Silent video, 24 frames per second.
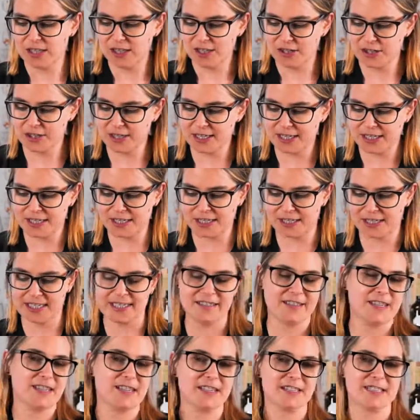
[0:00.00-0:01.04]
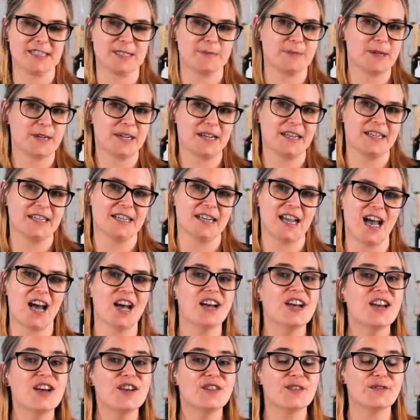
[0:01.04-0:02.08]
You can see that this has been in uh,
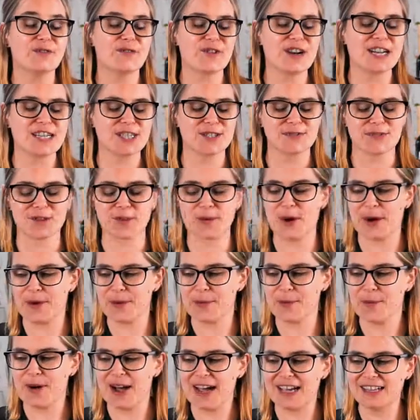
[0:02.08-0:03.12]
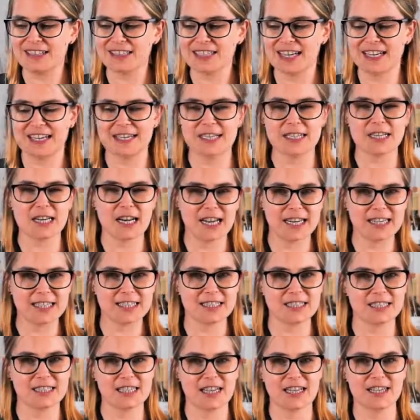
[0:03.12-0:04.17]
the fridge for quite a while. Get it
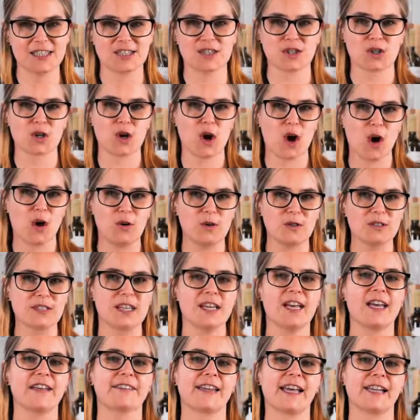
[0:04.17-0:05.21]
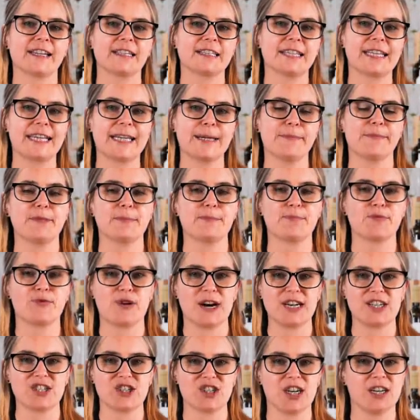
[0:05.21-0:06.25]
nice and nice and cold. That'll keep the
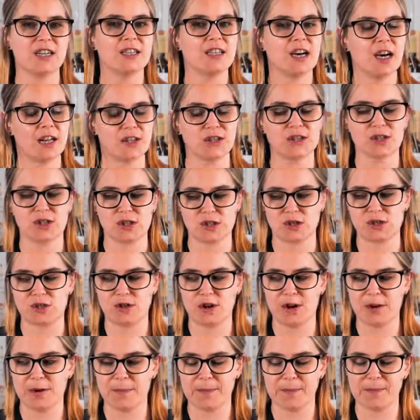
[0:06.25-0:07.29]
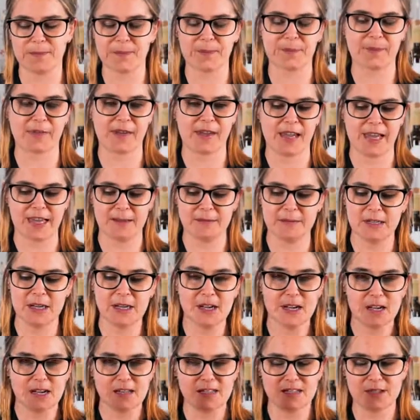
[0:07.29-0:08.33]
pressure under control. Okay,
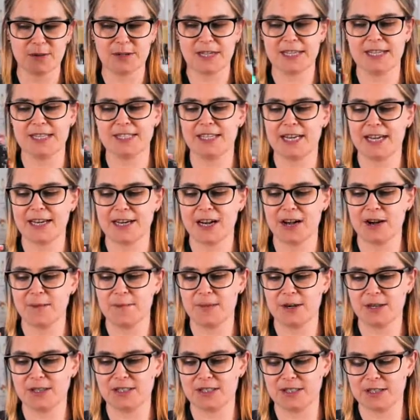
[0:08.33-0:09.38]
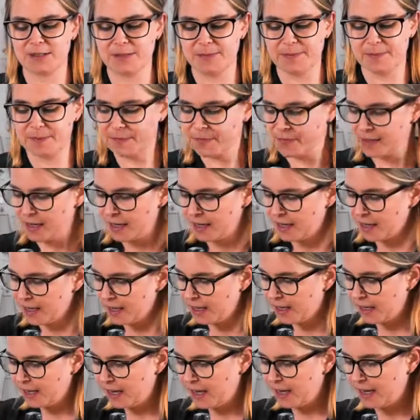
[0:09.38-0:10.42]
so we're going to take our bottle,
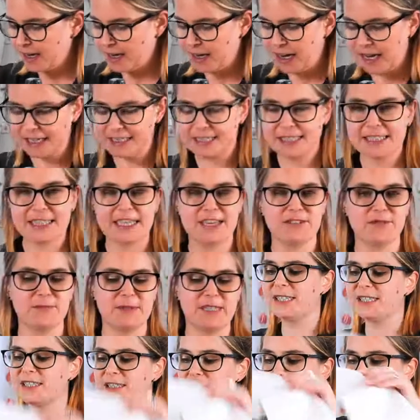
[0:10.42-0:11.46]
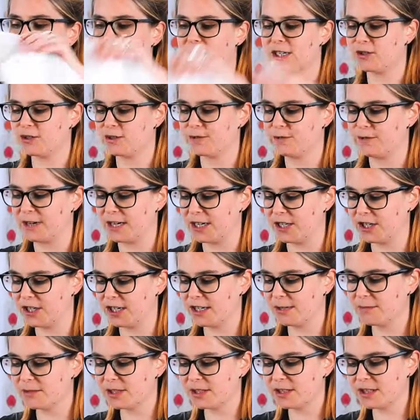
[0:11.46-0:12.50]
and to give some extra friction,
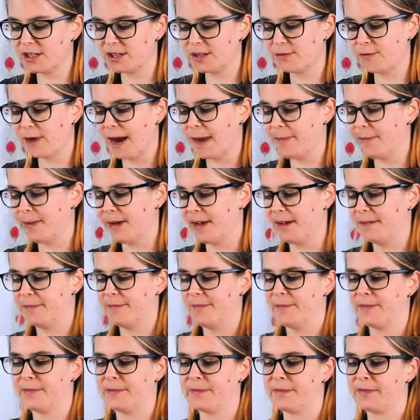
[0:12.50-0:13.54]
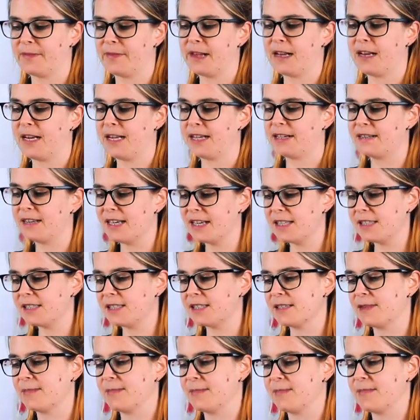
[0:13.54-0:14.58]
I'm just going to wrap it like
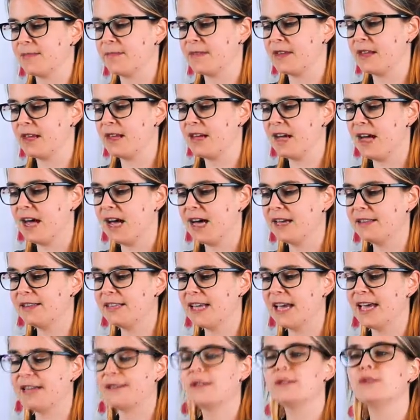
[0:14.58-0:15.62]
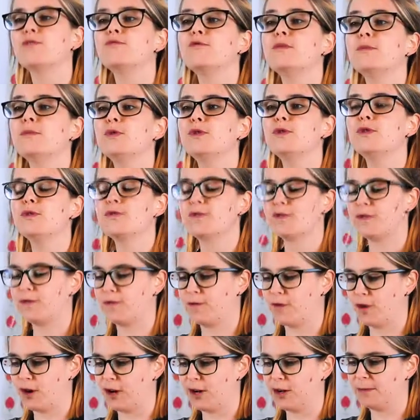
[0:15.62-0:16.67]
this, and then remove the
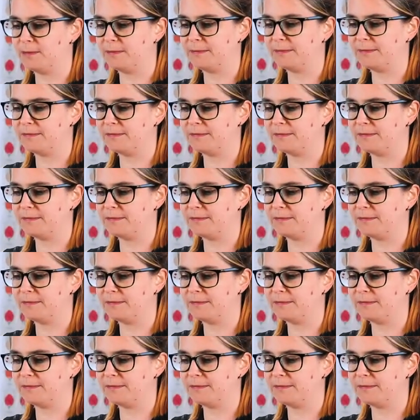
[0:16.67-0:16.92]
foil.